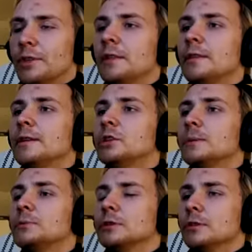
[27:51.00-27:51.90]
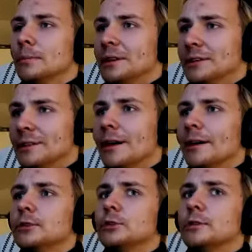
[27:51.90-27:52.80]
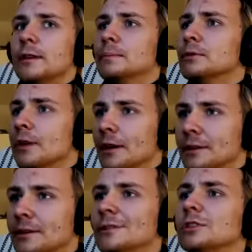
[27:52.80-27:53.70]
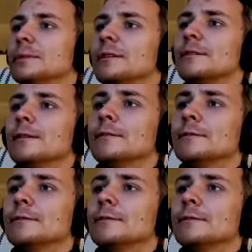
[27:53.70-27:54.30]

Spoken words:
the Egyptian dominion, I should say, but not in Egypt itself.